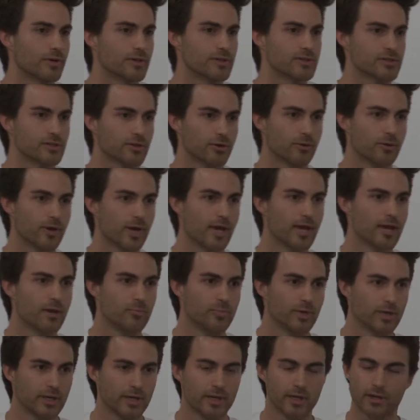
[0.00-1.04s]
And so
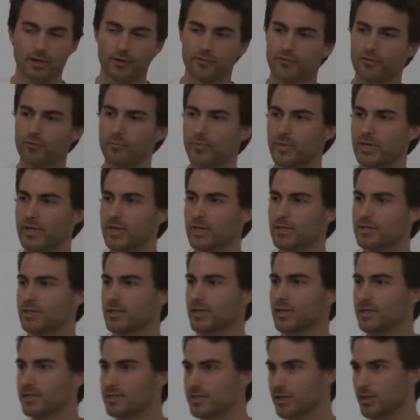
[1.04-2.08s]
being here for me is a
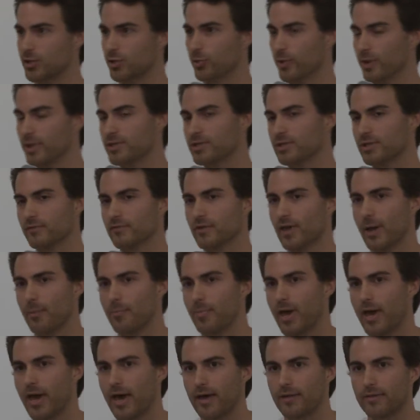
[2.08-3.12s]
continuation of that
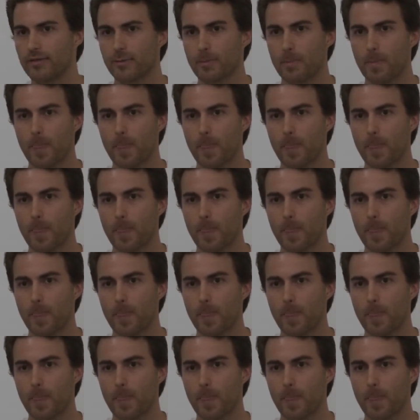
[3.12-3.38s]
path.